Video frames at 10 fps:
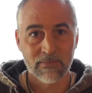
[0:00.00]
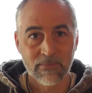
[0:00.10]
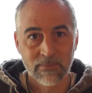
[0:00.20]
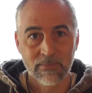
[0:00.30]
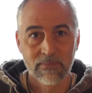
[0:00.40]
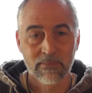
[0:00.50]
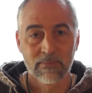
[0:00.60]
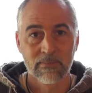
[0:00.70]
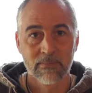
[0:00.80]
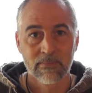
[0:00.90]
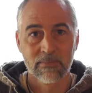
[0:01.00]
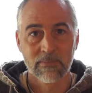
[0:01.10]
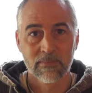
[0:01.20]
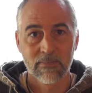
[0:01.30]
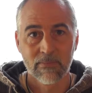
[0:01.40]

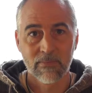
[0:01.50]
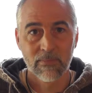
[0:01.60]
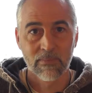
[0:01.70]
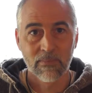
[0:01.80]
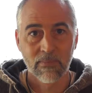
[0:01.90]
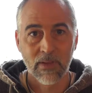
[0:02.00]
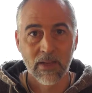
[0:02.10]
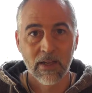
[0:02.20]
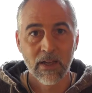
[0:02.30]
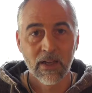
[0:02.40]
Nobody speaks.